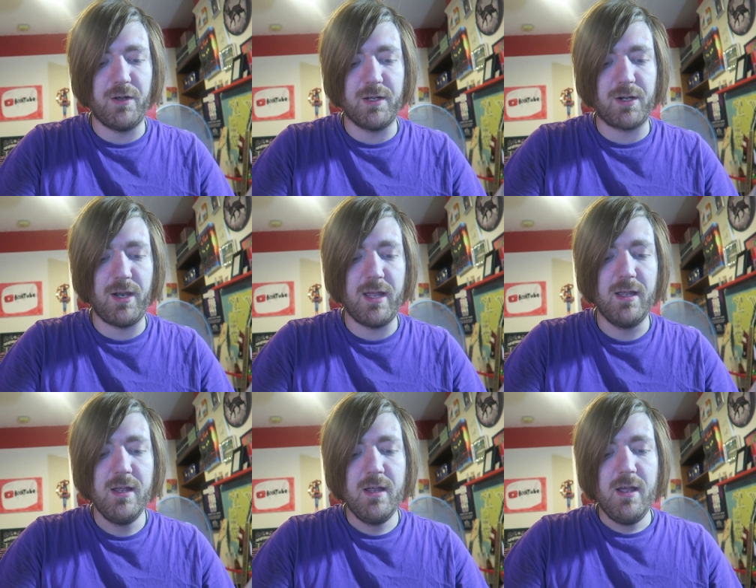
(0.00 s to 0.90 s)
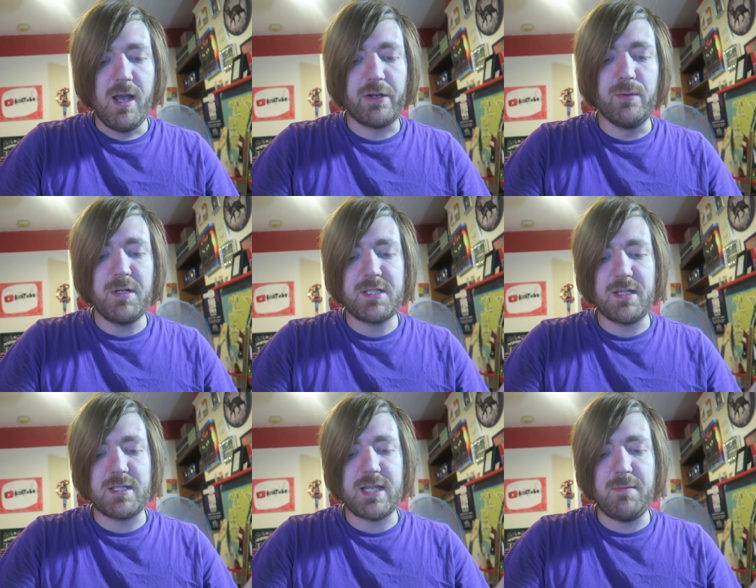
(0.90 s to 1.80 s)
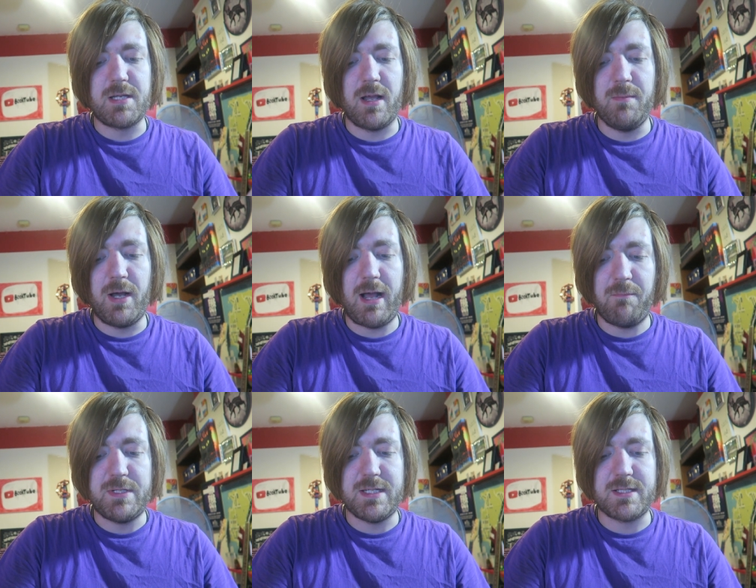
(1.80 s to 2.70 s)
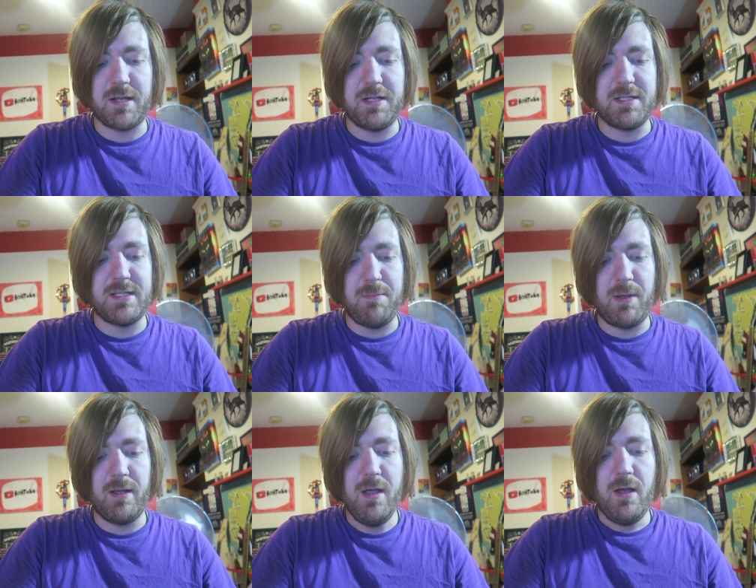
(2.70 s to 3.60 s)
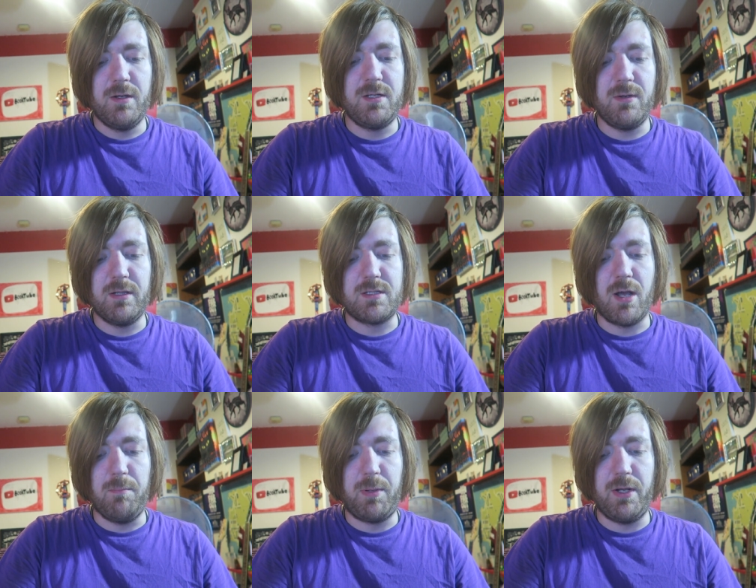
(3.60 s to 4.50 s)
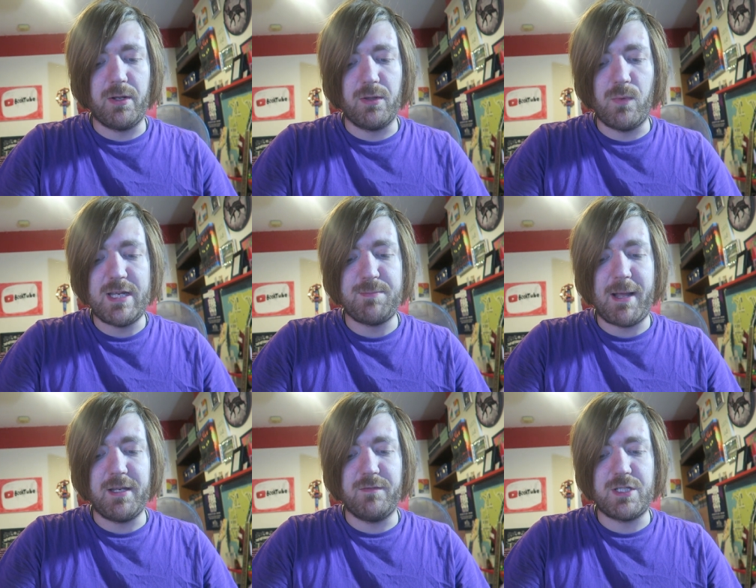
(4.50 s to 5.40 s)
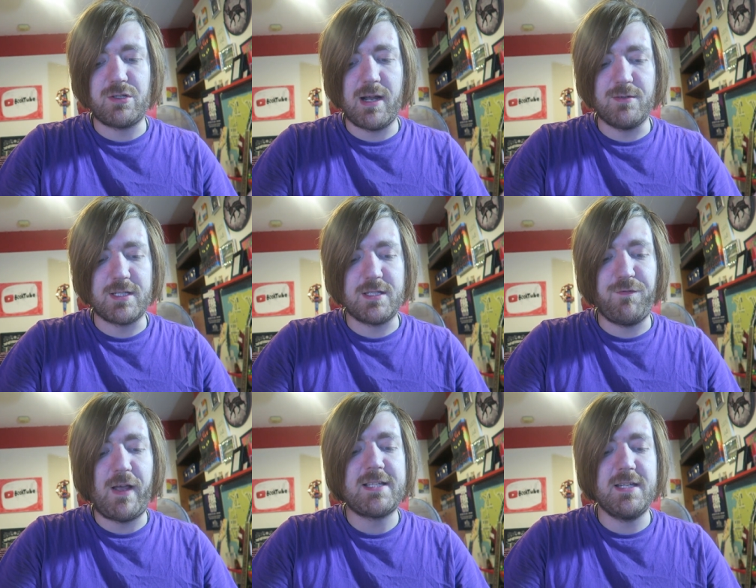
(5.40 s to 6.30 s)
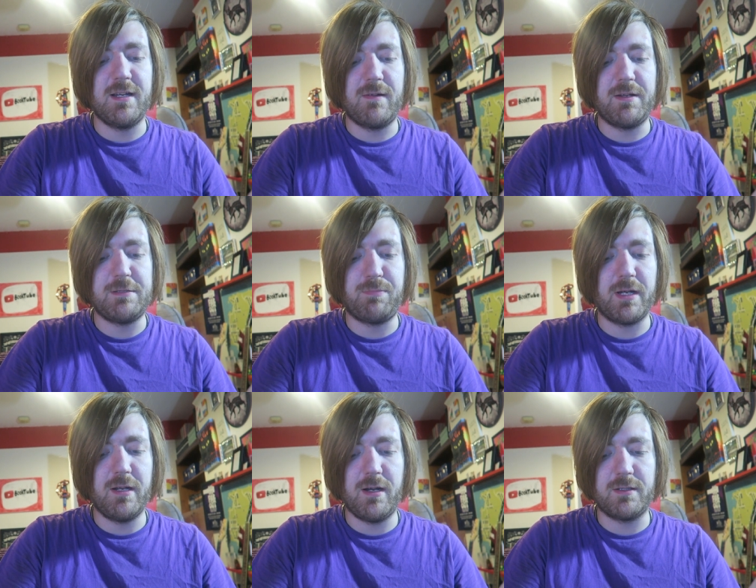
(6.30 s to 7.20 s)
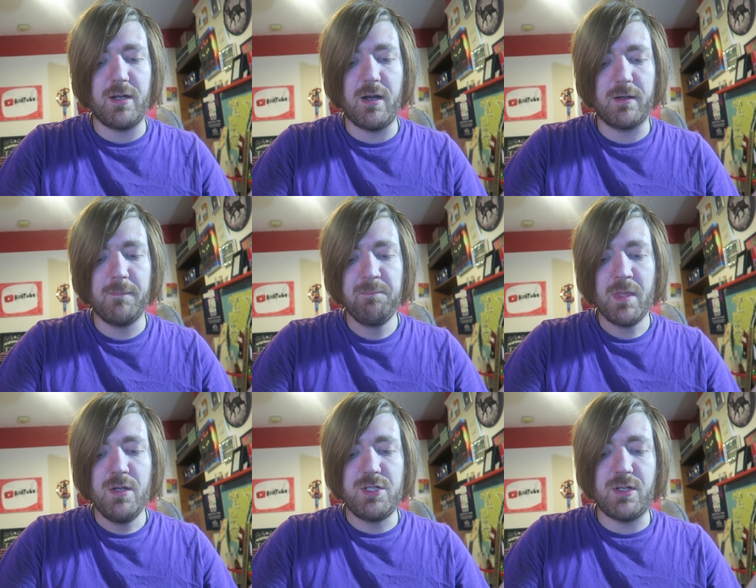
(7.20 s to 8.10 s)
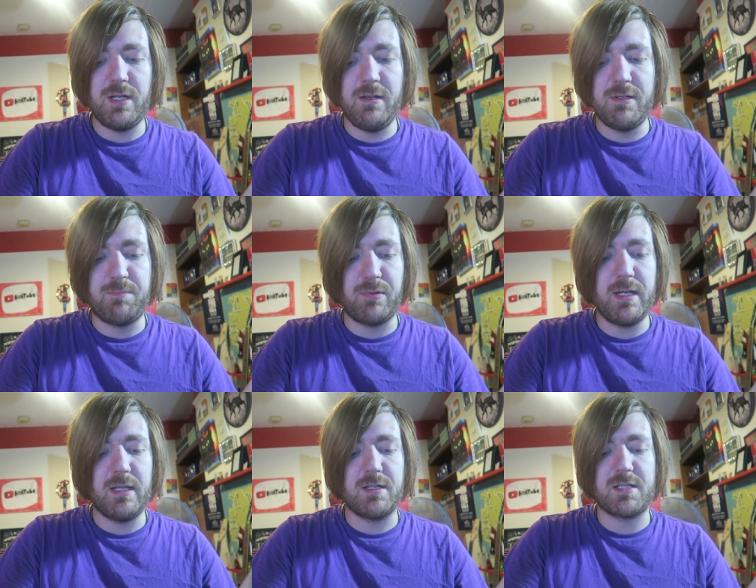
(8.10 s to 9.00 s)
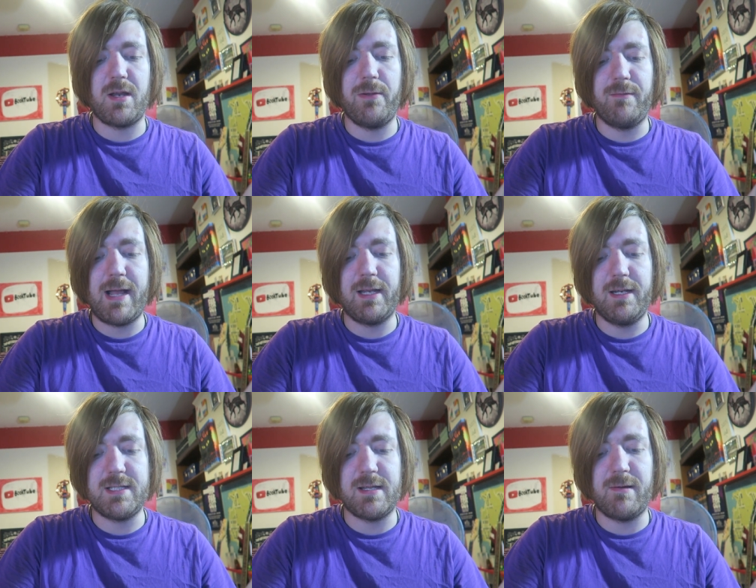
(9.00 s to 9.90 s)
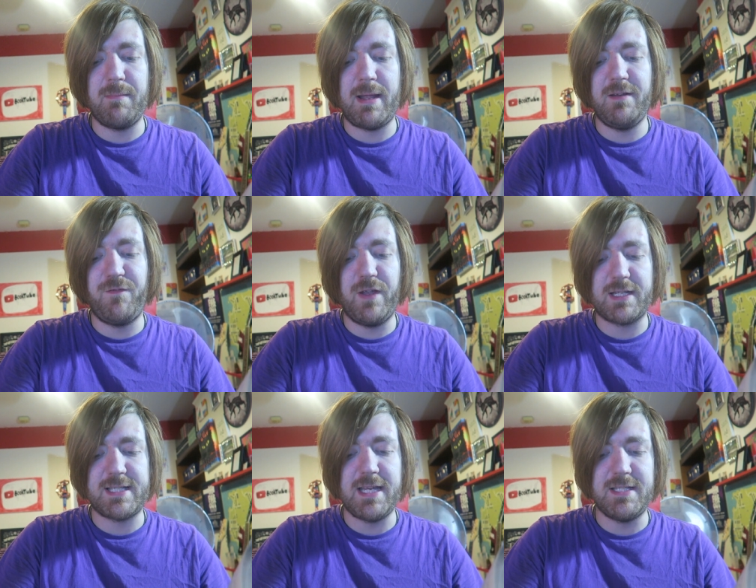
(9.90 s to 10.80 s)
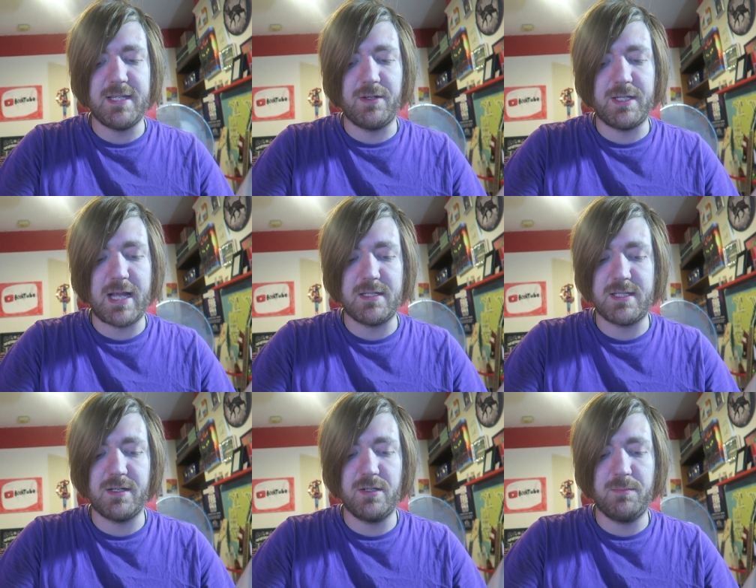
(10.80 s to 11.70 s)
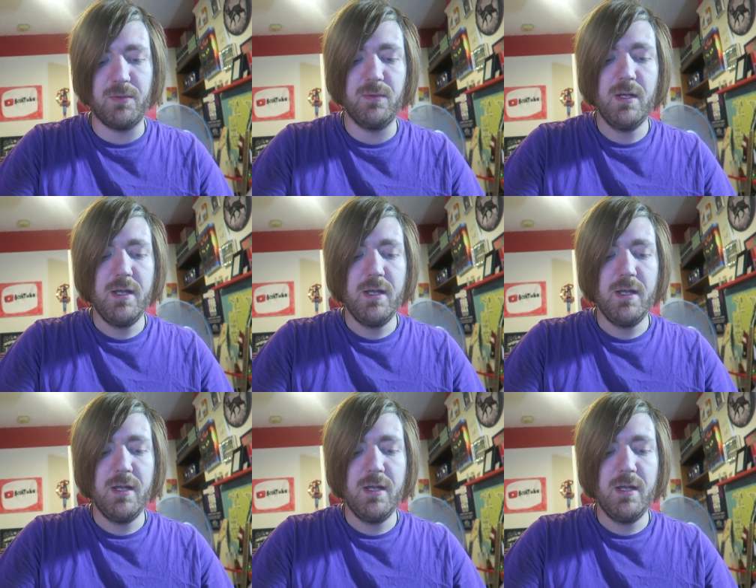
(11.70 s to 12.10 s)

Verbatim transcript: for her clit. And almost at the same time, her hand was inside his zipper, undoing the top button on the waistband of his trousers, fastening around his brick-hard cock. She could hear his breathing slow and ragged as they remained fixated on the dancing couple.